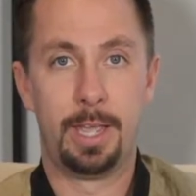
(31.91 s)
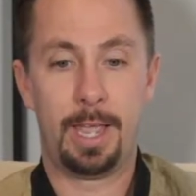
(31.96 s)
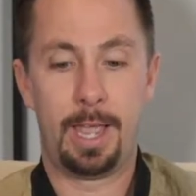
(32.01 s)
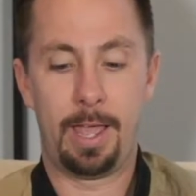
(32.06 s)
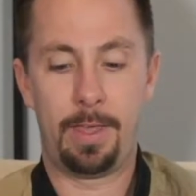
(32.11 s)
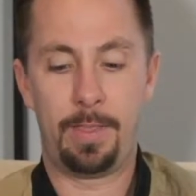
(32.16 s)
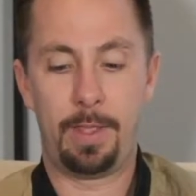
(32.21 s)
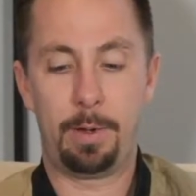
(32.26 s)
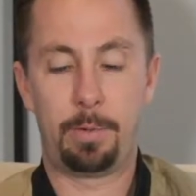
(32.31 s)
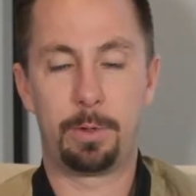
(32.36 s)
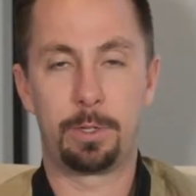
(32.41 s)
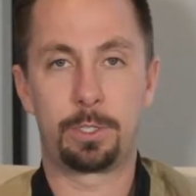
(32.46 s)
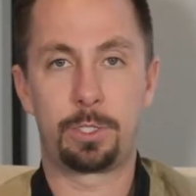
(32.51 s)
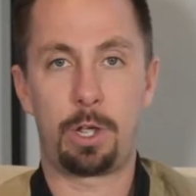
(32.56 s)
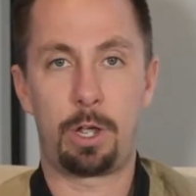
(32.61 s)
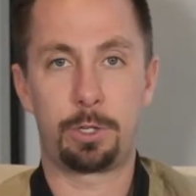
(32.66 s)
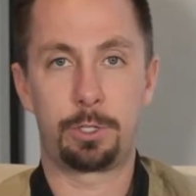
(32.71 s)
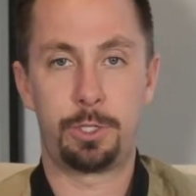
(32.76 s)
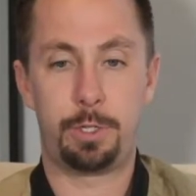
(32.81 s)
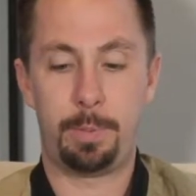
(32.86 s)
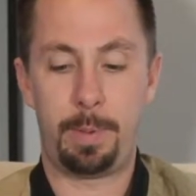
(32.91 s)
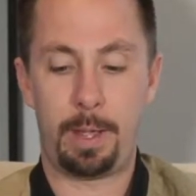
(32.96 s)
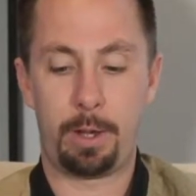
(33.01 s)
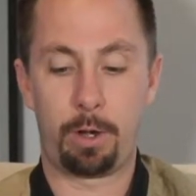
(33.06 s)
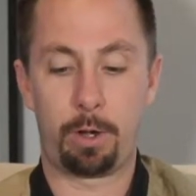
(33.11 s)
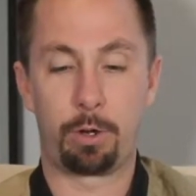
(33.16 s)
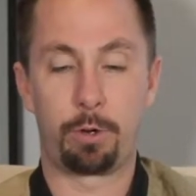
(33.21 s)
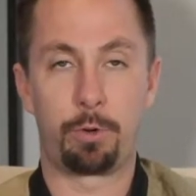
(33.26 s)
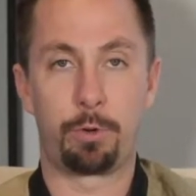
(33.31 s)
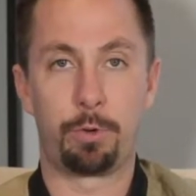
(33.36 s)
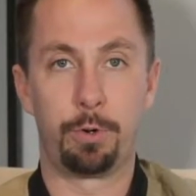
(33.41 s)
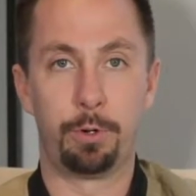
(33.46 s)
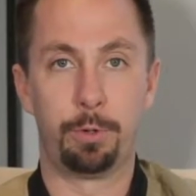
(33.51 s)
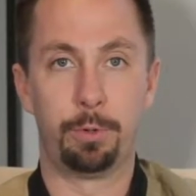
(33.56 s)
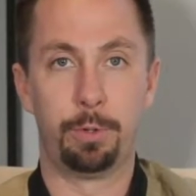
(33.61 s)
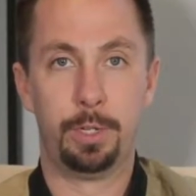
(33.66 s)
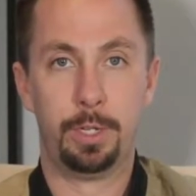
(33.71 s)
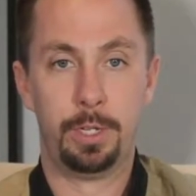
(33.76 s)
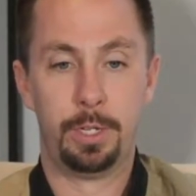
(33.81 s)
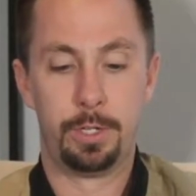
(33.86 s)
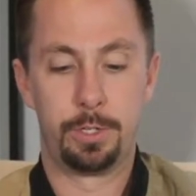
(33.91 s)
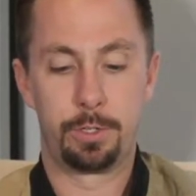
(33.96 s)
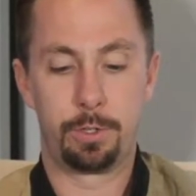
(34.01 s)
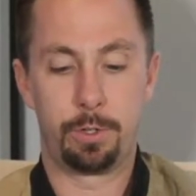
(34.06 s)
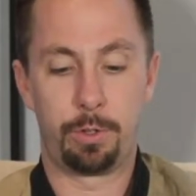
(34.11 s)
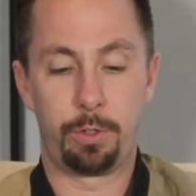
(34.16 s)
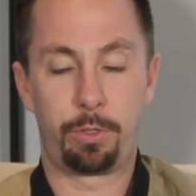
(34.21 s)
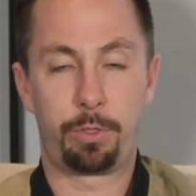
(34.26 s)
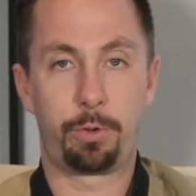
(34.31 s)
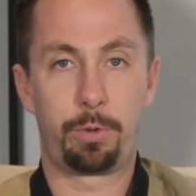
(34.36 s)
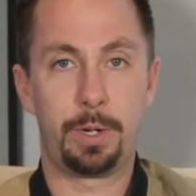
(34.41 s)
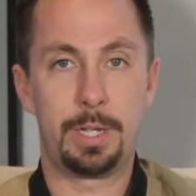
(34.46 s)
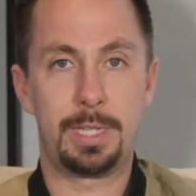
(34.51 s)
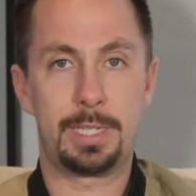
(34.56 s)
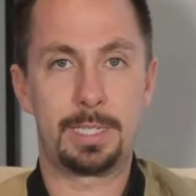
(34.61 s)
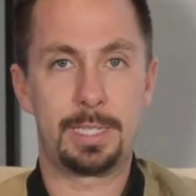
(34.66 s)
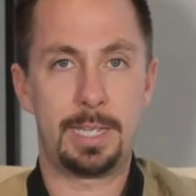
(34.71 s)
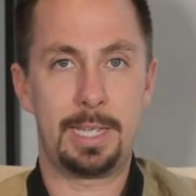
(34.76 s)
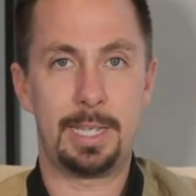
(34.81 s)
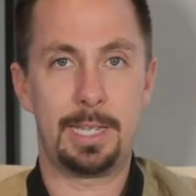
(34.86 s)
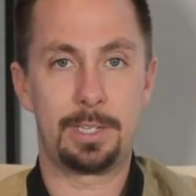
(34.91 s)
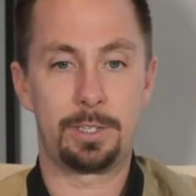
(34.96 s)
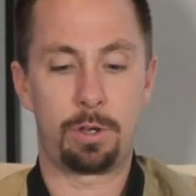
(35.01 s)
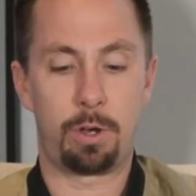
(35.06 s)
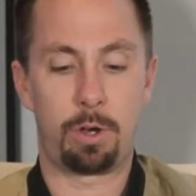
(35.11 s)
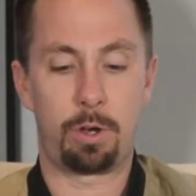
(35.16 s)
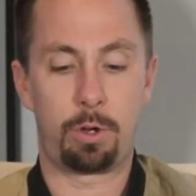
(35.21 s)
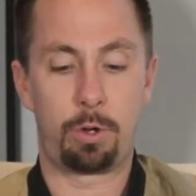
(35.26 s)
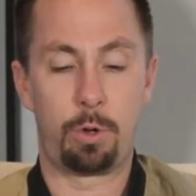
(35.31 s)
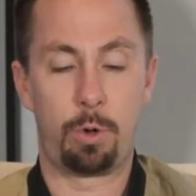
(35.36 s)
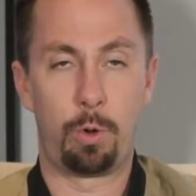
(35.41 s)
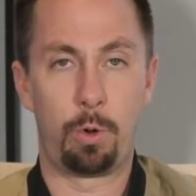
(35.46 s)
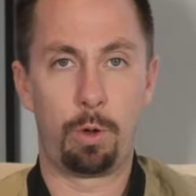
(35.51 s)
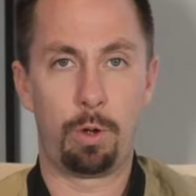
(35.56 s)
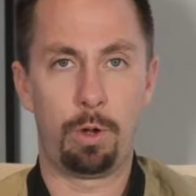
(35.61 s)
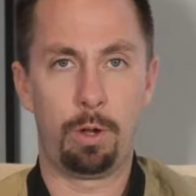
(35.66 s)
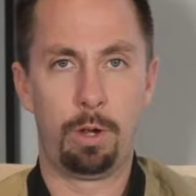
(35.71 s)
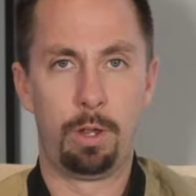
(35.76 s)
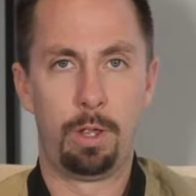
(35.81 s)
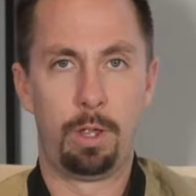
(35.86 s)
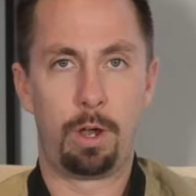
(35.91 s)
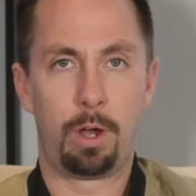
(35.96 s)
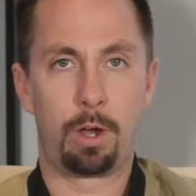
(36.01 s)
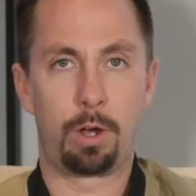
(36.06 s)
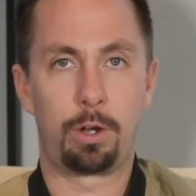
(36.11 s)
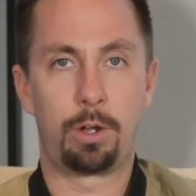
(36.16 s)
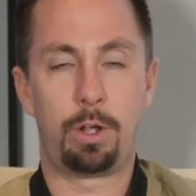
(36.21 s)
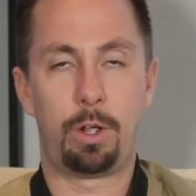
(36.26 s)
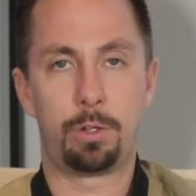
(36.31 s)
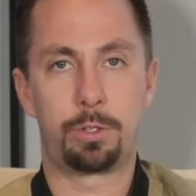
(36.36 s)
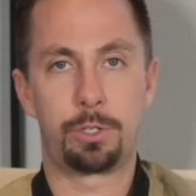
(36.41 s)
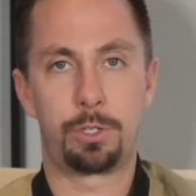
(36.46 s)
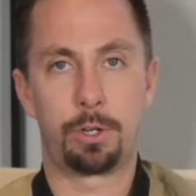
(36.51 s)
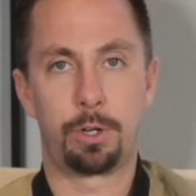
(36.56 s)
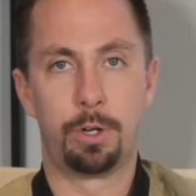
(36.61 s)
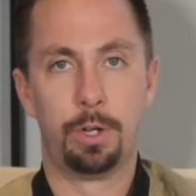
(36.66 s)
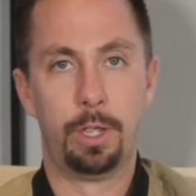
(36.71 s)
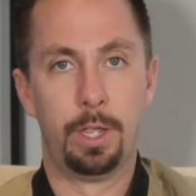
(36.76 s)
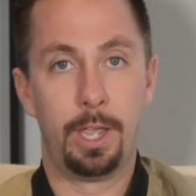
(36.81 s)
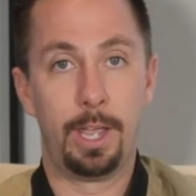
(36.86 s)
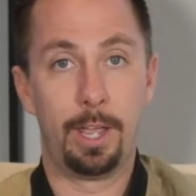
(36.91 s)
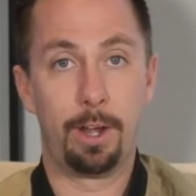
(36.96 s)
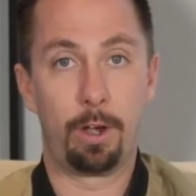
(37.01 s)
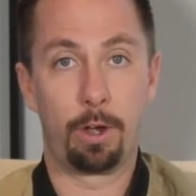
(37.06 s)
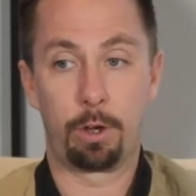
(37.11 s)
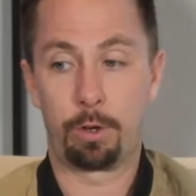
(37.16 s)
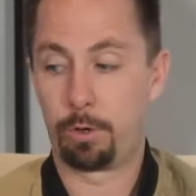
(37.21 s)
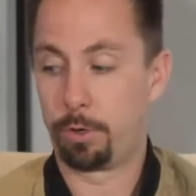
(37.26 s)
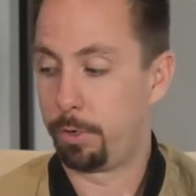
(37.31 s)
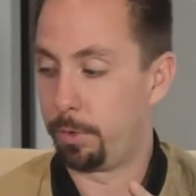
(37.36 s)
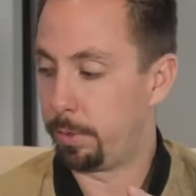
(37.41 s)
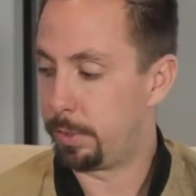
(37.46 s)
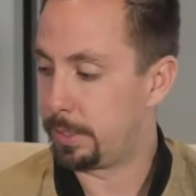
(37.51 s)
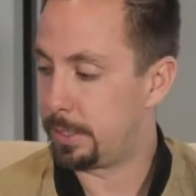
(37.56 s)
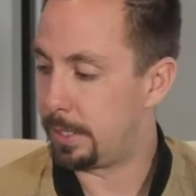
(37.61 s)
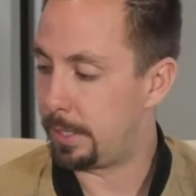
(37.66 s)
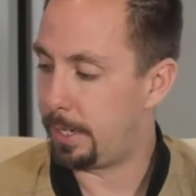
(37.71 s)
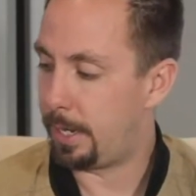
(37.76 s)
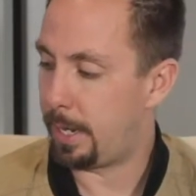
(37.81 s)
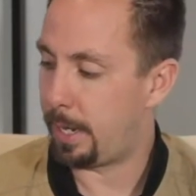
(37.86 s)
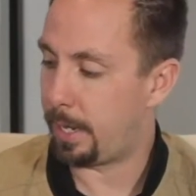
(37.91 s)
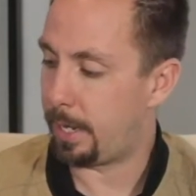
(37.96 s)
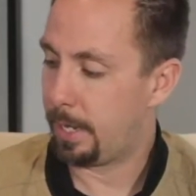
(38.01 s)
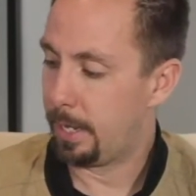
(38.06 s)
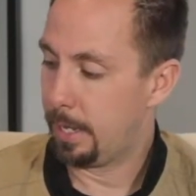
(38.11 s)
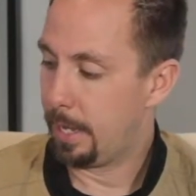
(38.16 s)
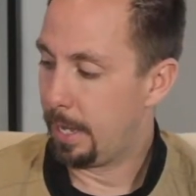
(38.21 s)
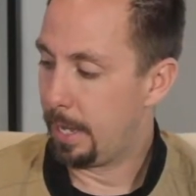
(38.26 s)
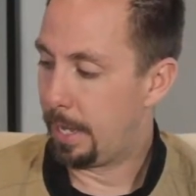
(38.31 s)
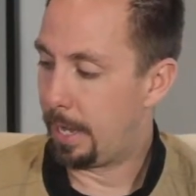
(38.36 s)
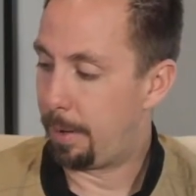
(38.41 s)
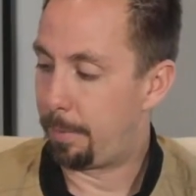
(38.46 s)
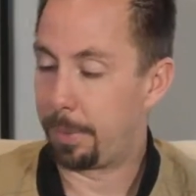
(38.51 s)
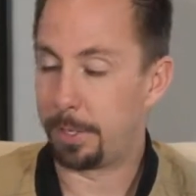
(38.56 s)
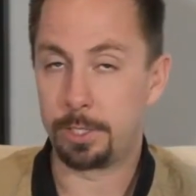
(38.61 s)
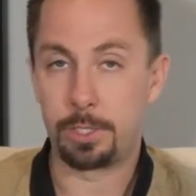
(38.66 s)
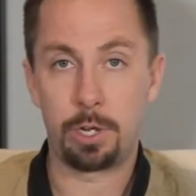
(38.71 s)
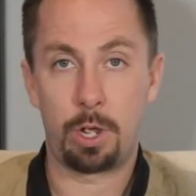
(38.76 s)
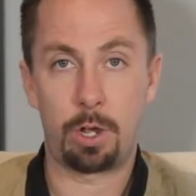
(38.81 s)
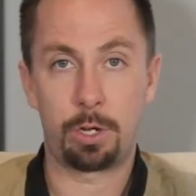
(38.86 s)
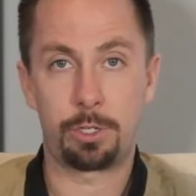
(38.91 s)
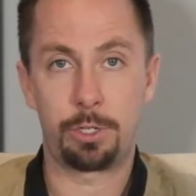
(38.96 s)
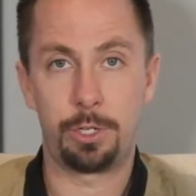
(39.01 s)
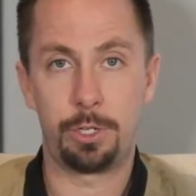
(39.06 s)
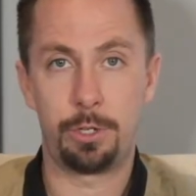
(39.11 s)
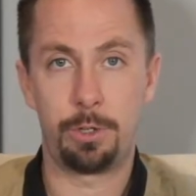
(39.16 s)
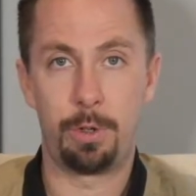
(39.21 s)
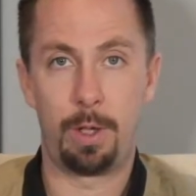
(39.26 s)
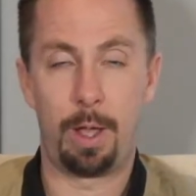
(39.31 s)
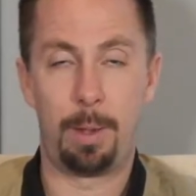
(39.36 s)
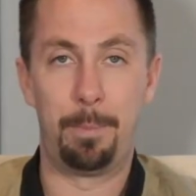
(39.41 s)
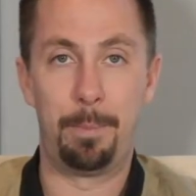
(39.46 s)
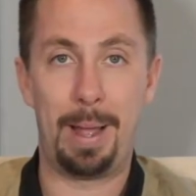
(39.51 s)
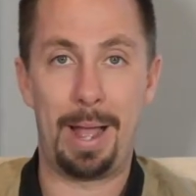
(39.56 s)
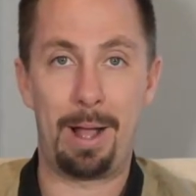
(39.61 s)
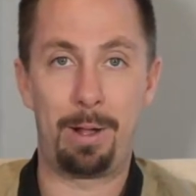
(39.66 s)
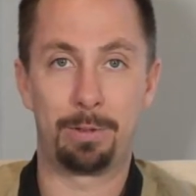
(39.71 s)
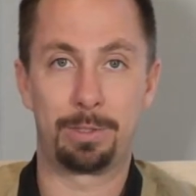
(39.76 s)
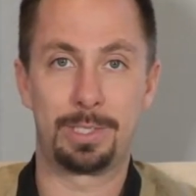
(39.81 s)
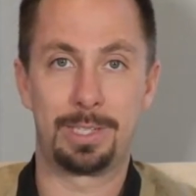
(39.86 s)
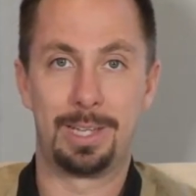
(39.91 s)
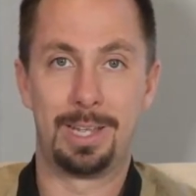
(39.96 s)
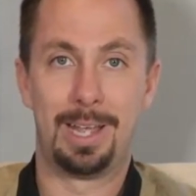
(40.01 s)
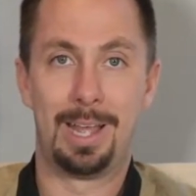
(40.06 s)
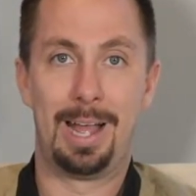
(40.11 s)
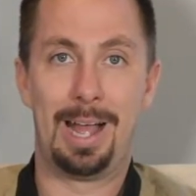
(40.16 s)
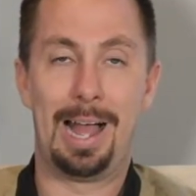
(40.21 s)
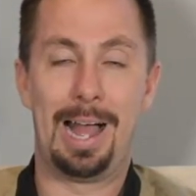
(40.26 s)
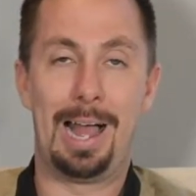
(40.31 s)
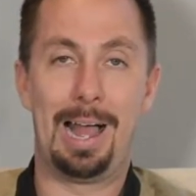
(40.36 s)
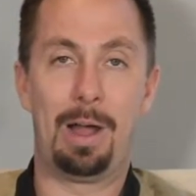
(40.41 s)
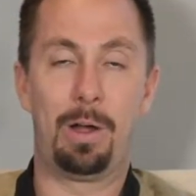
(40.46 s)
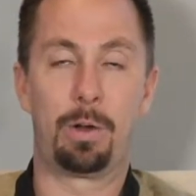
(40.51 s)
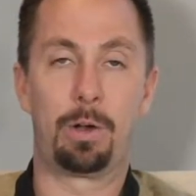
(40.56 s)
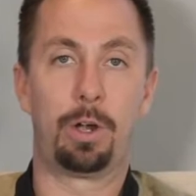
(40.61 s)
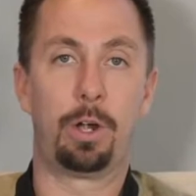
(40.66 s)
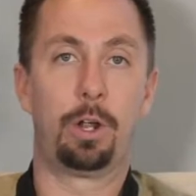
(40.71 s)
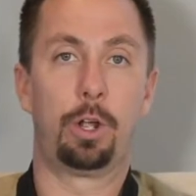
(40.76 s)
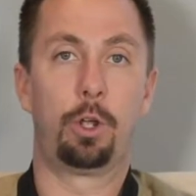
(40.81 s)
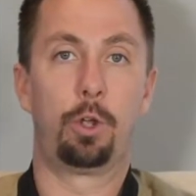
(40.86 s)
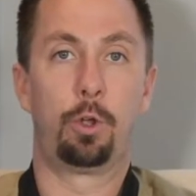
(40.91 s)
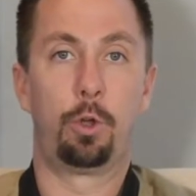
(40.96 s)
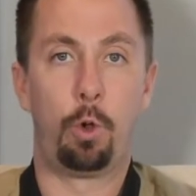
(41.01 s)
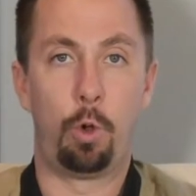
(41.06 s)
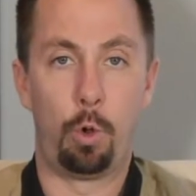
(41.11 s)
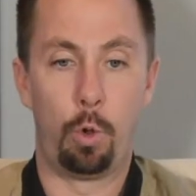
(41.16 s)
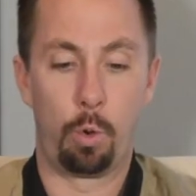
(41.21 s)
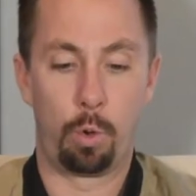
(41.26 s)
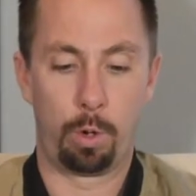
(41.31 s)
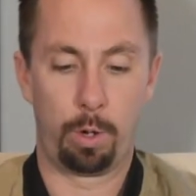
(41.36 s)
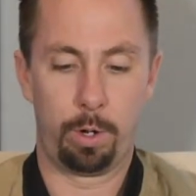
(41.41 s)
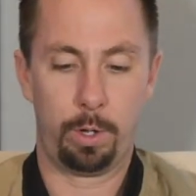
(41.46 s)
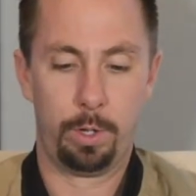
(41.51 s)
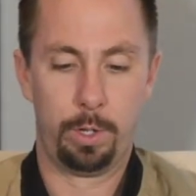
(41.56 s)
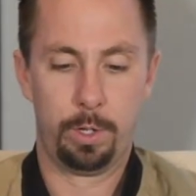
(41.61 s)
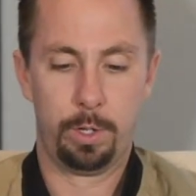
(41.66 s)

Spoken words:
And then I want to talk to you about our crew. So the 3 C's are our core, our culture, and our crew. And today I'm going to talk to you about our core.